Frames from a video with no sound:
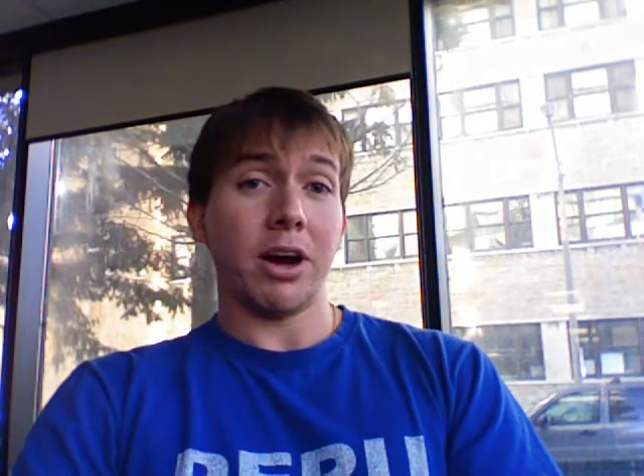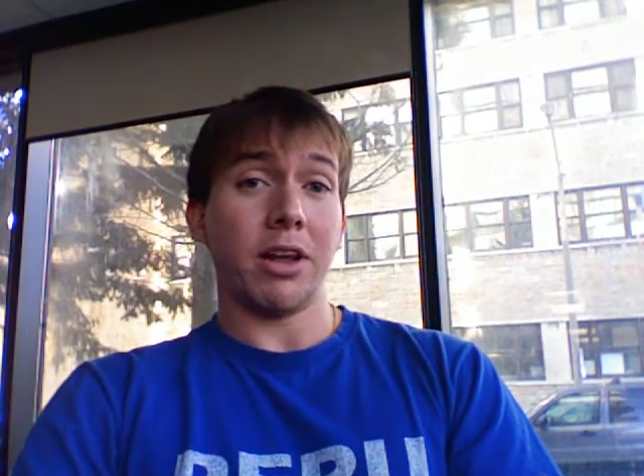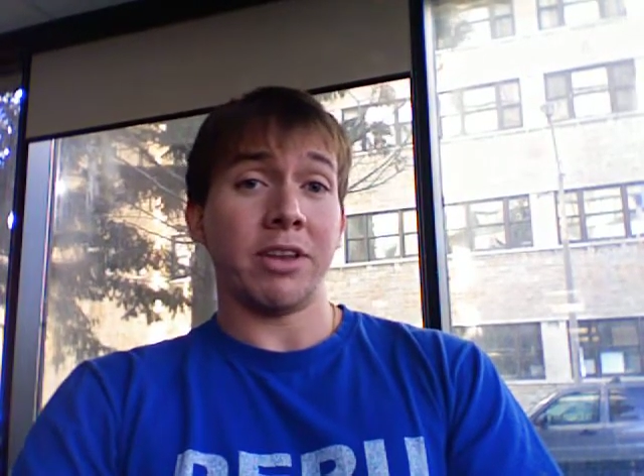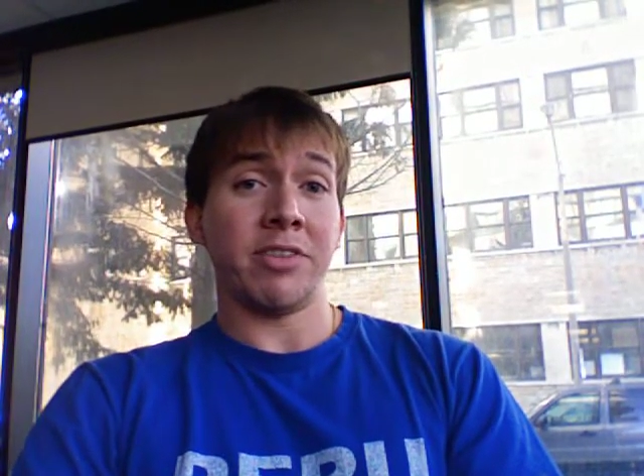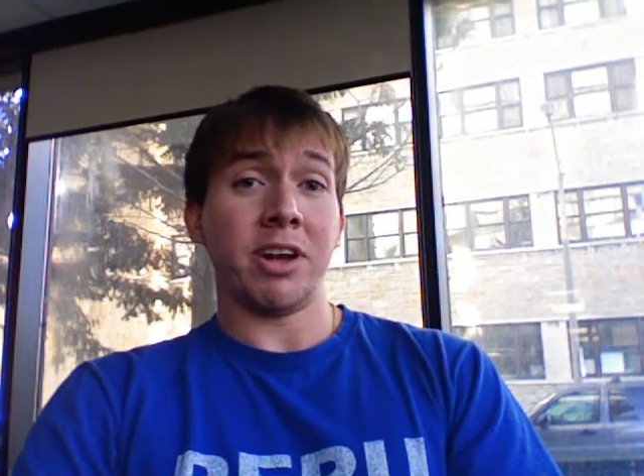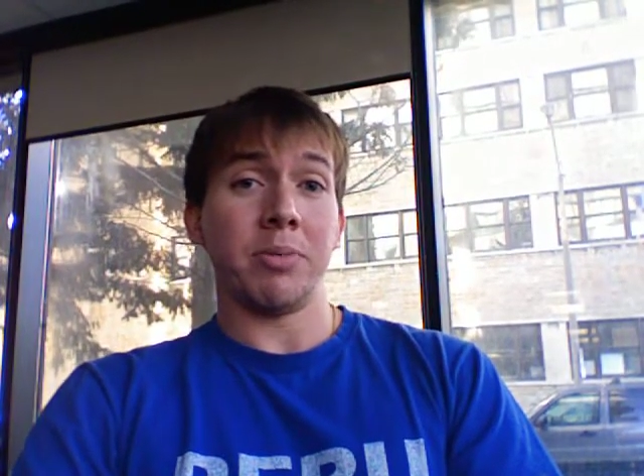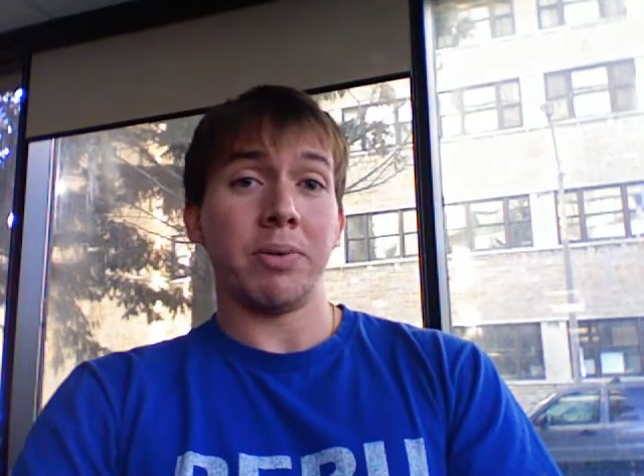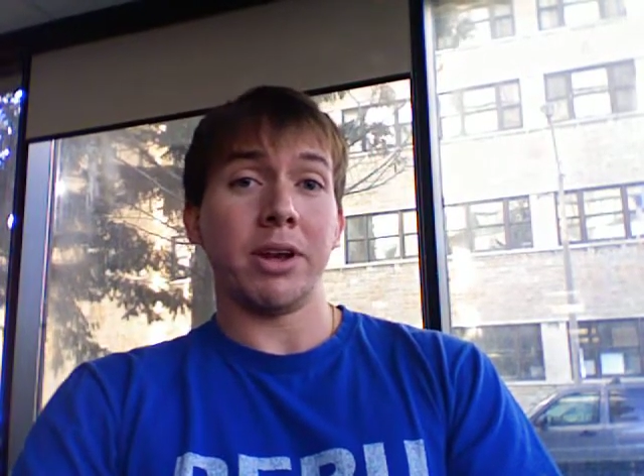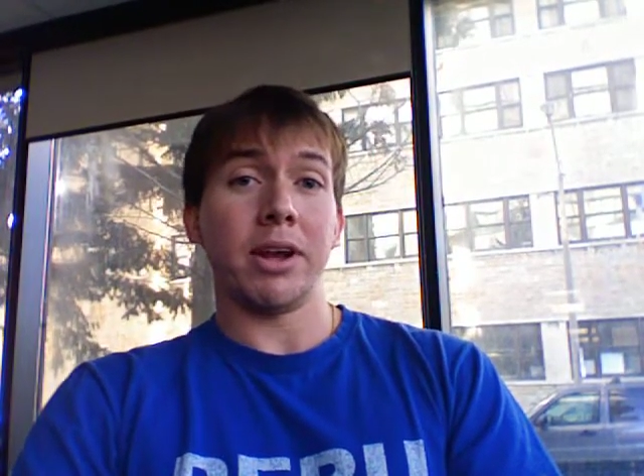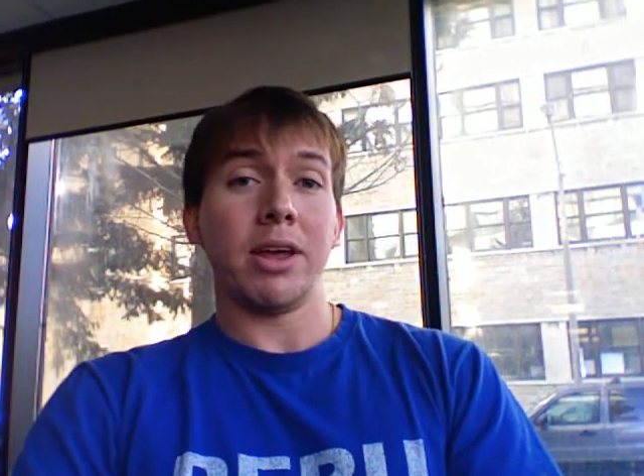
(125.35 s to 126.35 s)
on
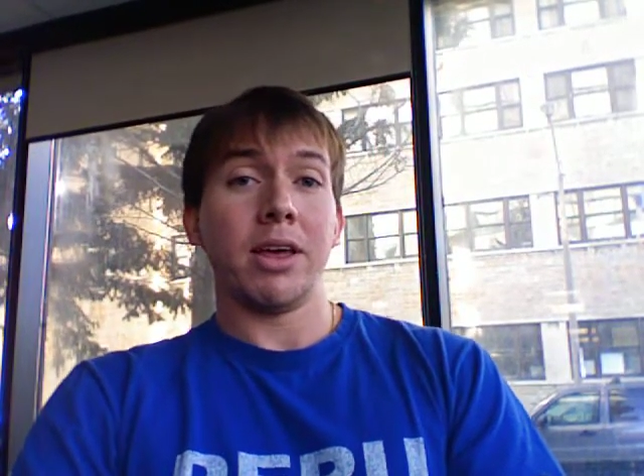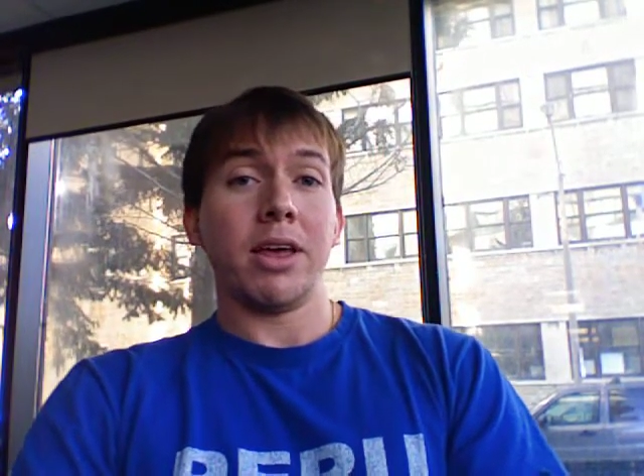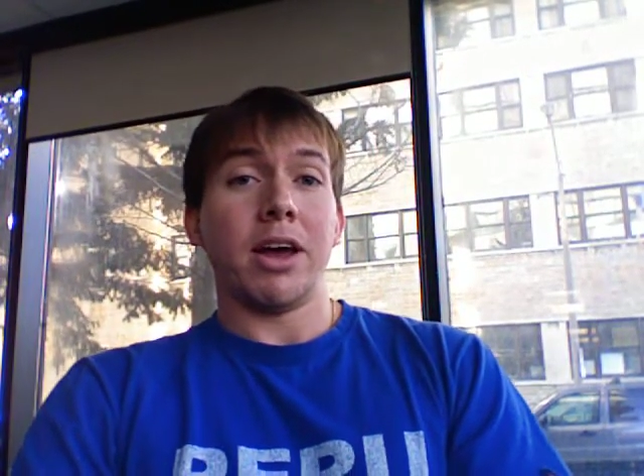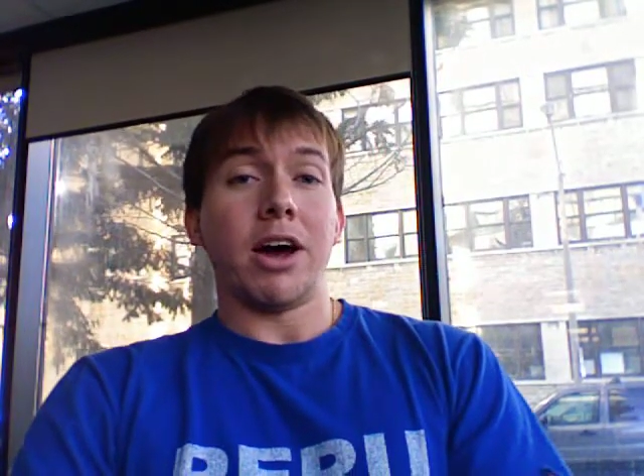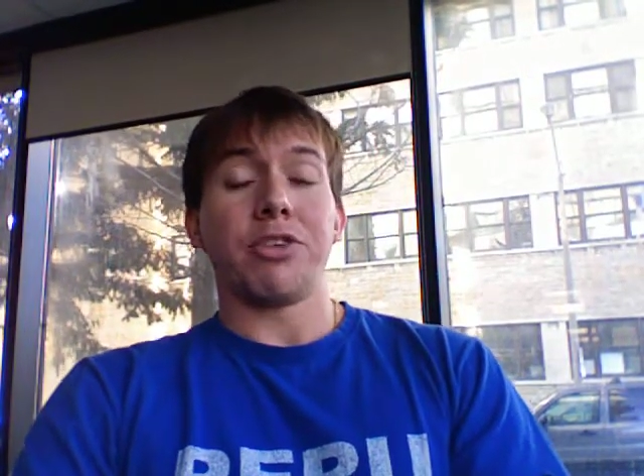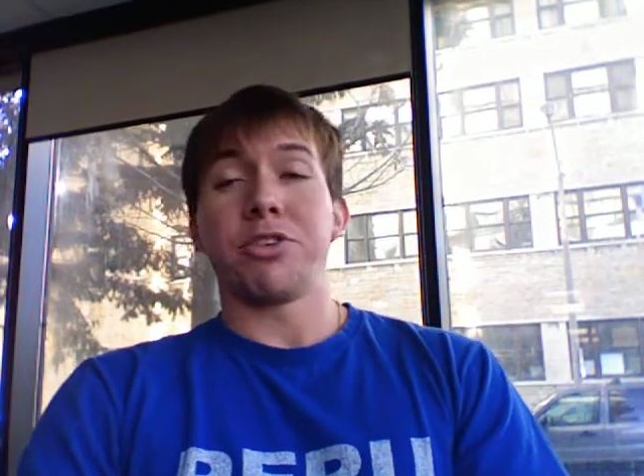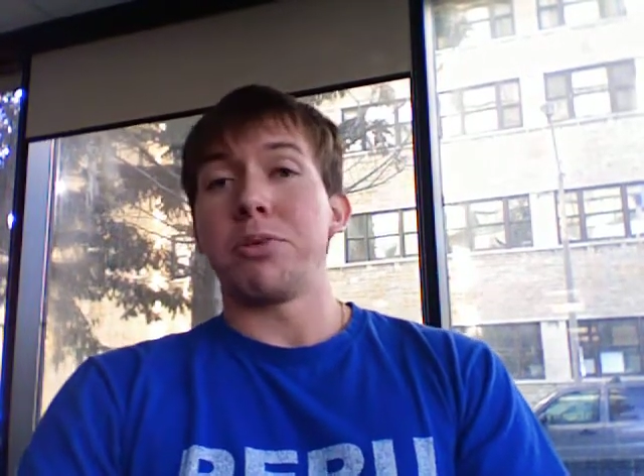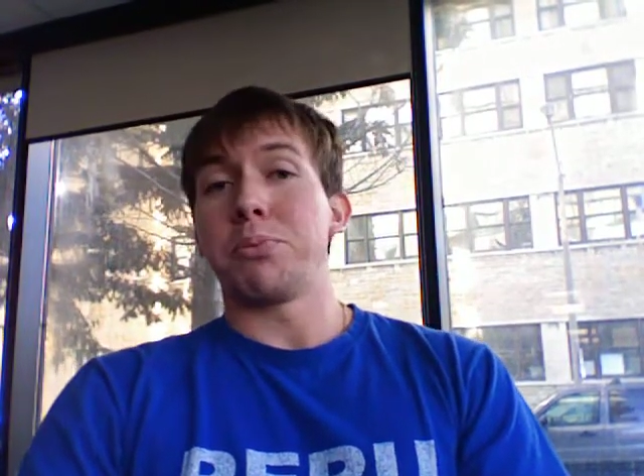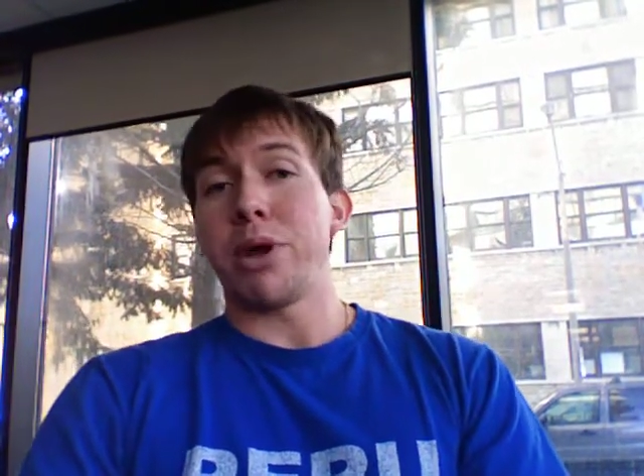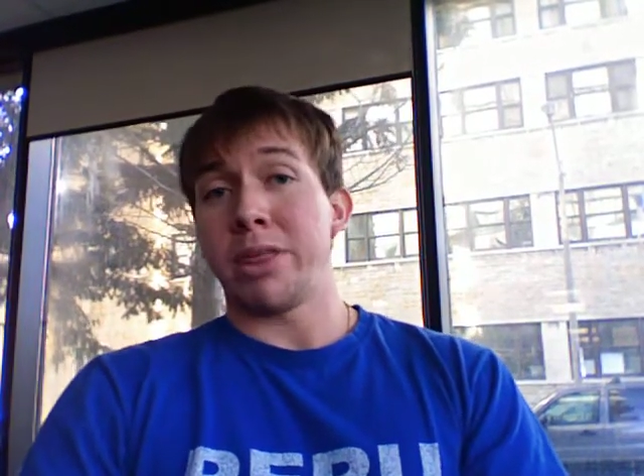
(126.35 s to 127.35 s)
developing a sort
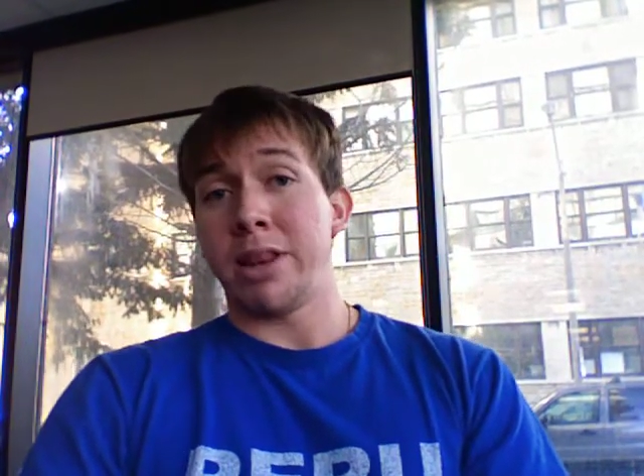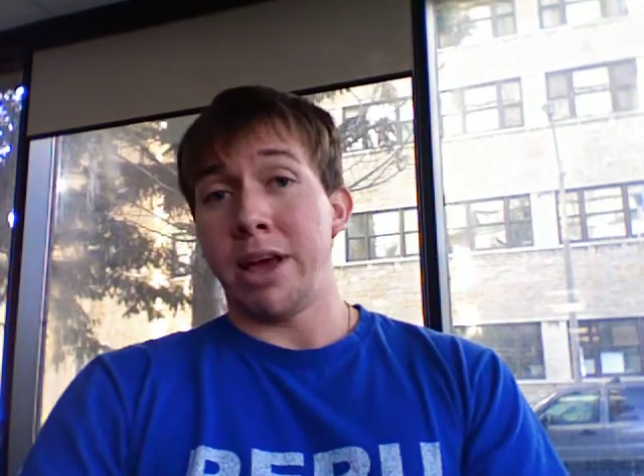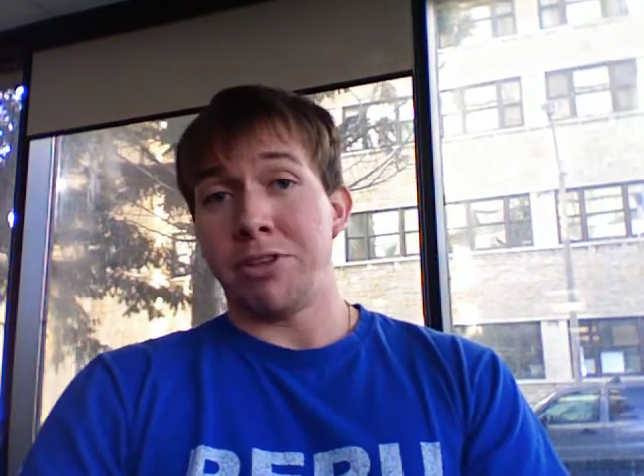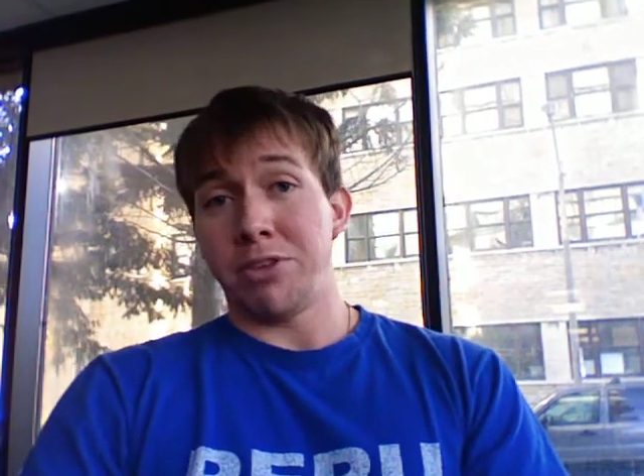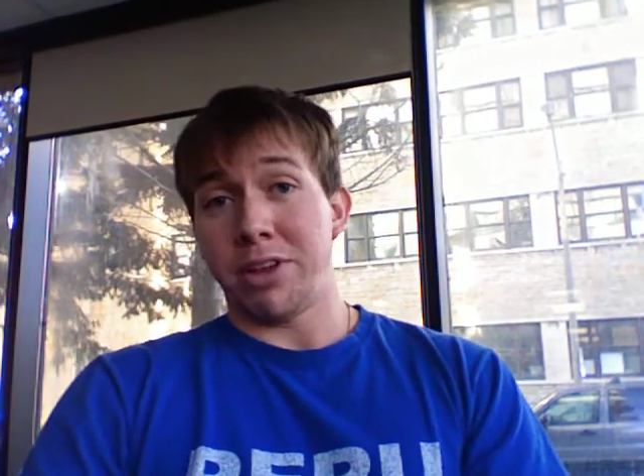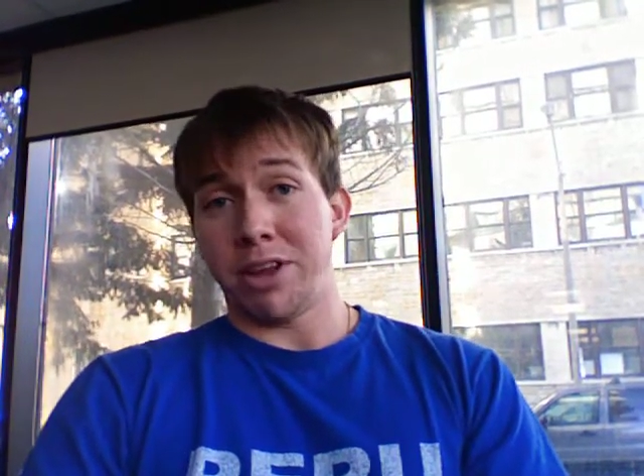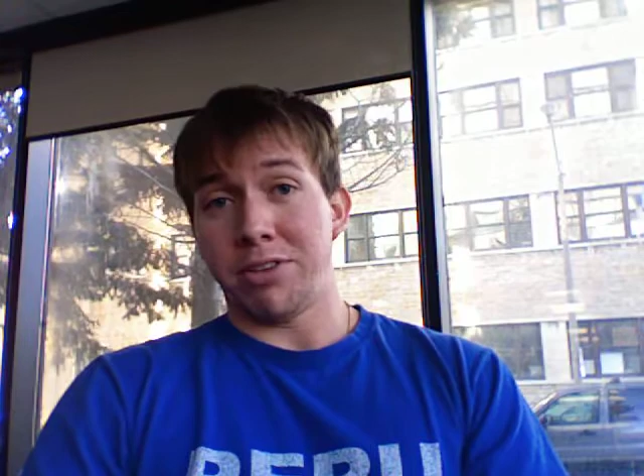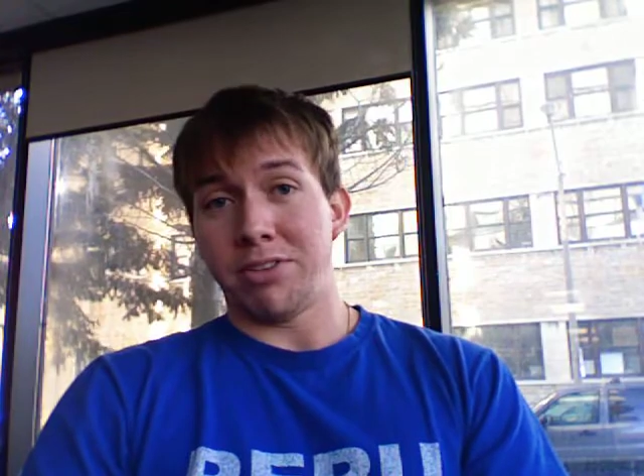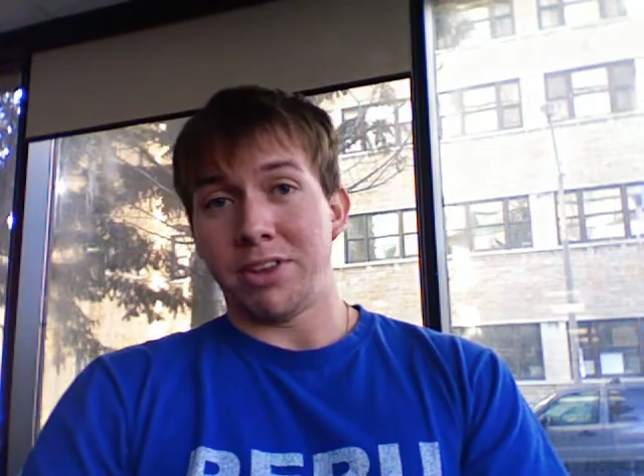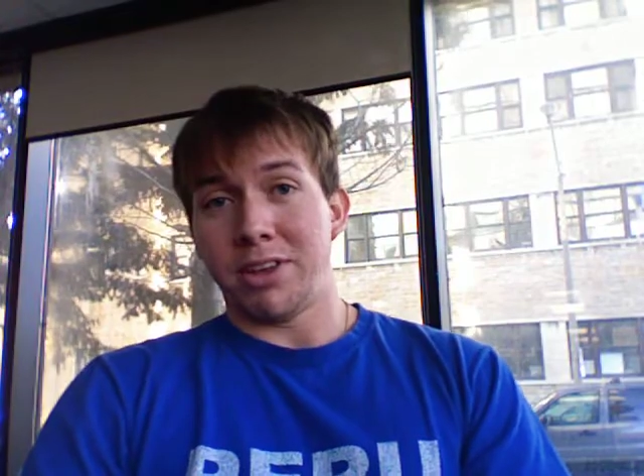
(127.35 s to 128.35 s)
of breathalyzer
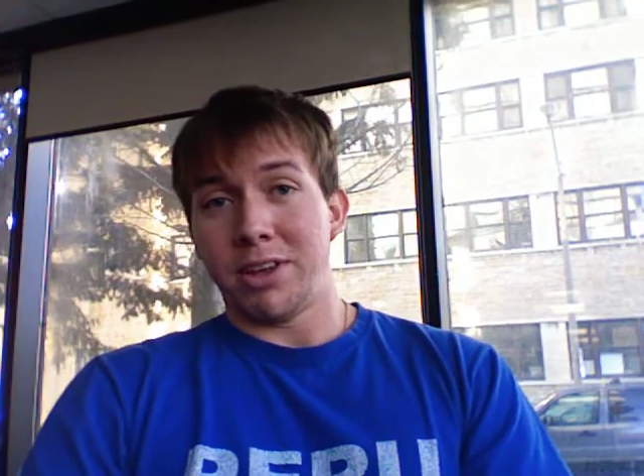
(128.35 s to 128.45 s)
test